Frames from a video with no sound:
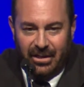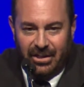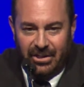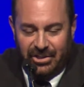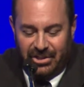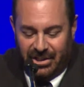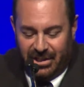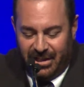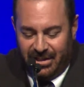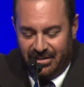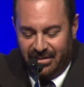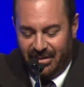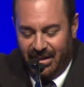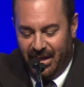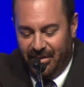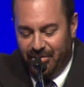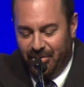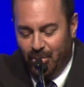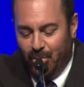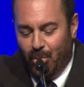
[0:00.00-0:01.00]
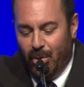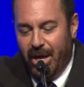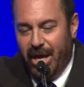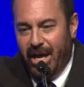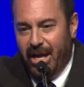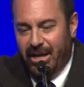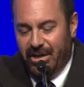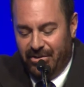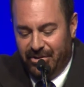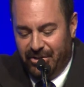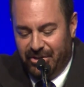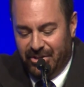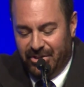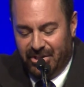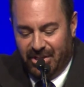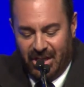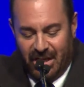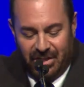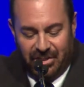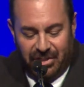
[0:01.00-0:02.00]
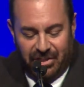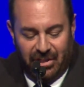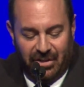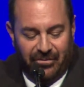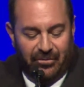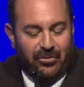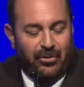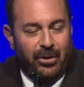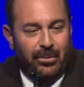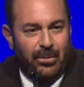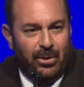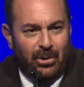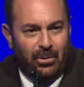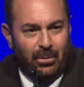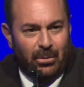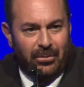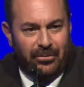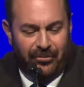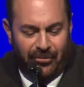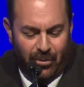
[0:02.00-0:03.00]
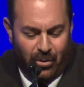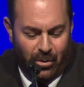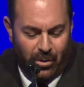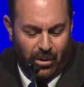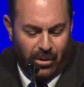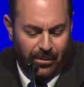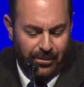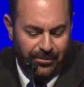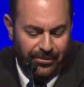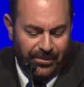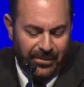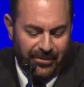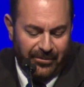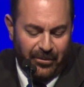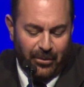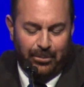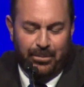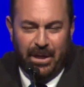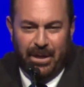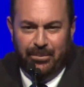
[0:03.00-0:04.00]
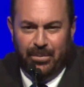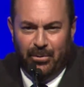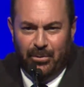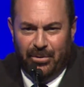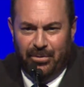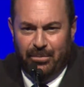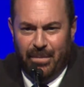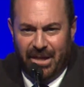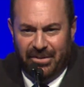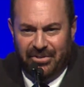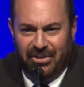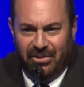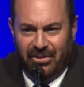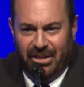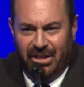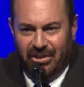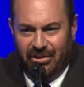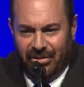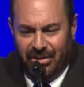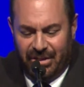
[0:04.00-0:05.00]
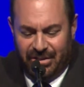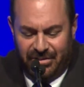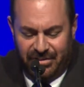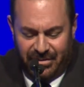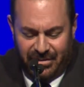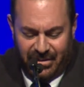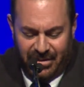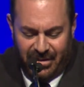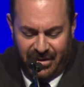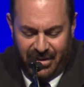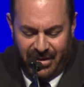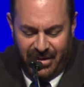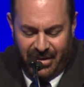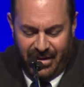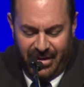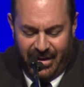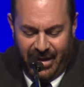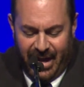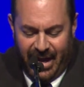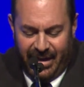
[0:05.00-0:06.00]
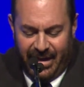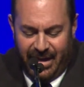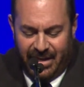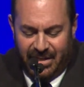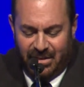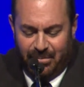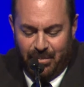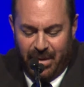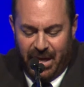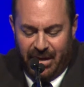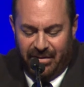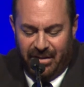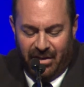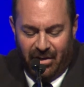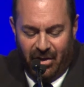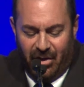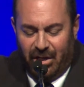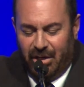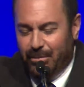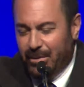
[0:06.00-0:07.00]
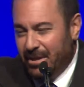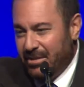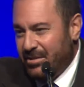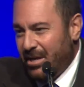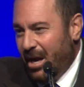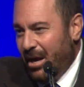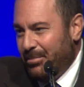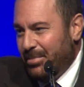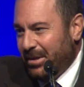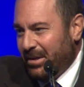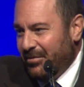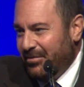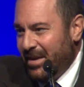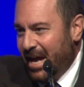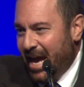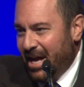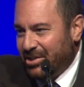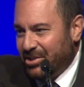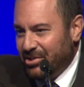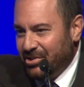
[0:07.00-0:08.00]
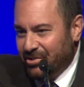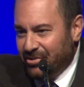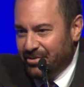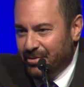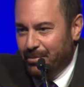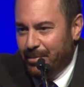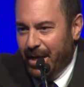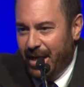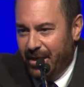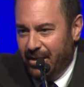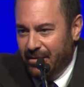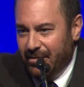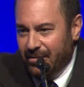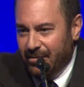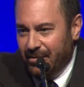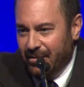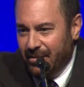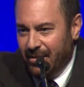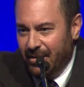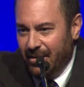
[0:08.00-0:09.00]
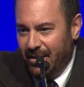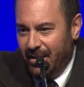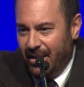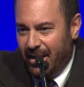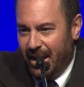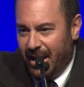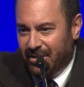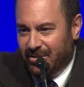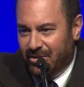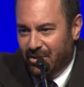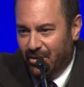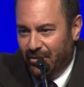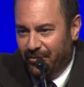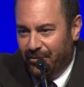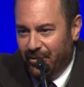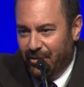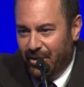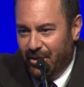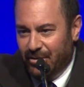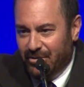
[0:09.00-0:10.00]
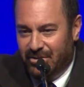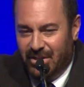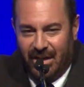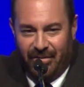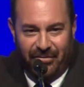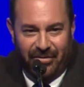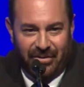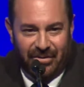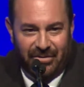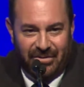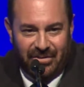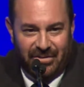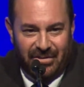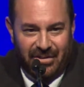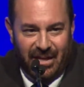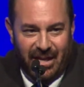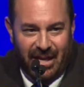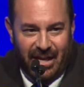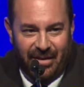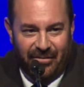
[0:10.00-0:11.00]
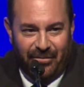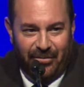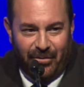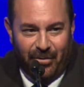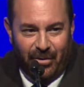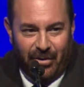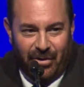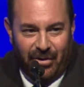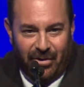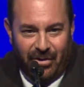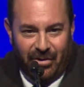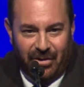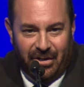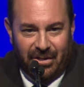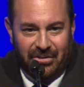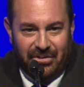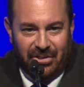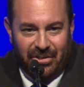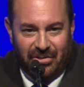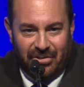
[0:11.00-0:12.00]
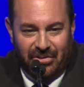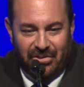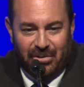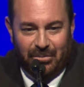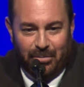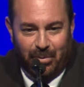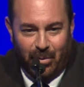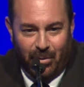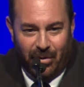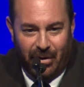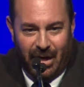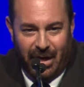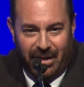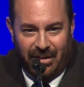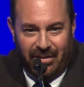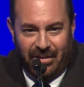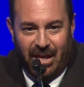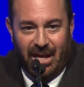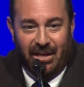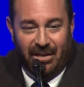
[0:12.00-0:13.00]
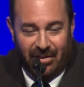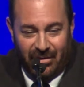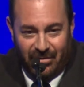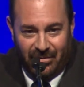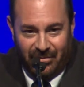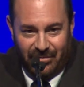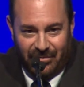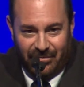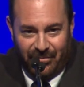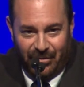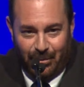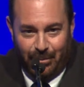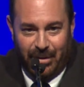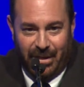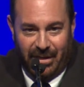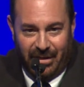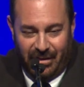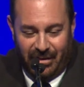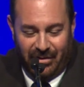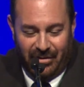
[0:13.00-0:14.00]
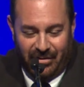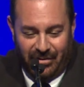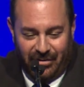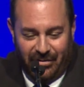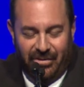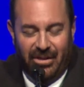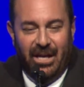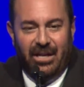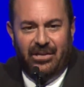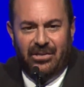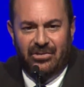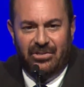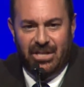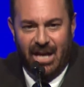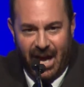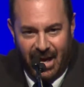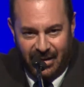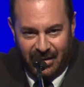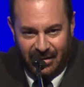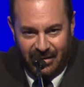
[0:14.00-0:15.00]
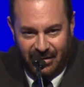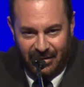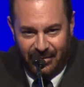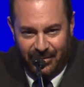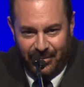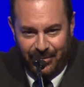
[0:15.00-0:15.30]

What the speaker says: she has led the way in the discussion of criminal reform for people with mental illness and has made the argument a topic of national debate. And so for those efforts and for her continued support, I thank you for being here. Thank you, Jackie.